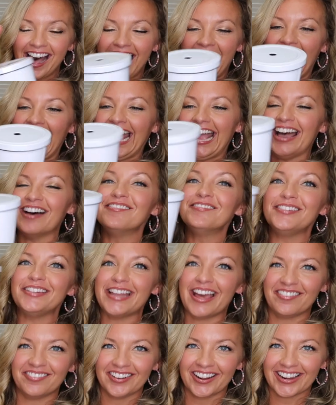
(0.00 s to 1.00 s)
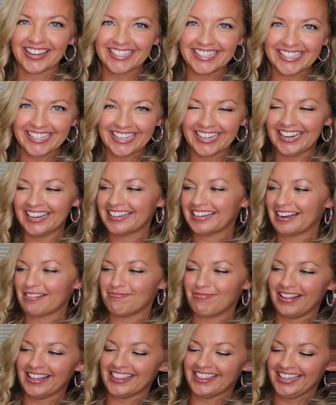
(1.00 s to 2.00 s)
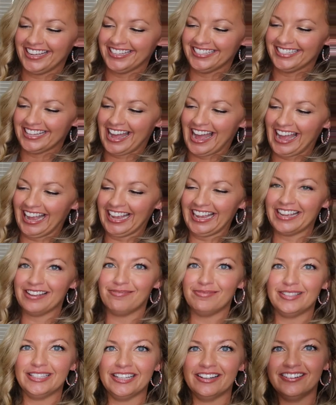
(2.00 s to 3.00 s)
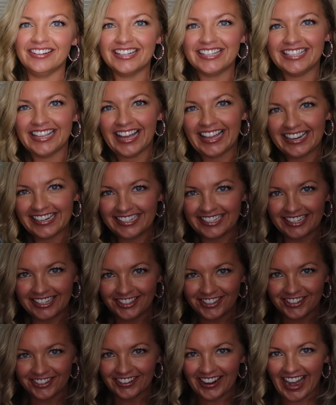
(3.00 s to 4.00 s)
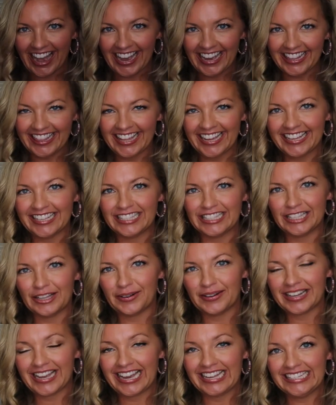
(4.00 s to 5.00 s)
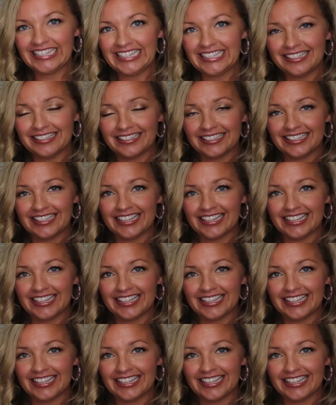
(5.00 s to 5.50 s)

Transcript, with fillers: I have never seen a cup like this. I am so excited to try this. So again, this is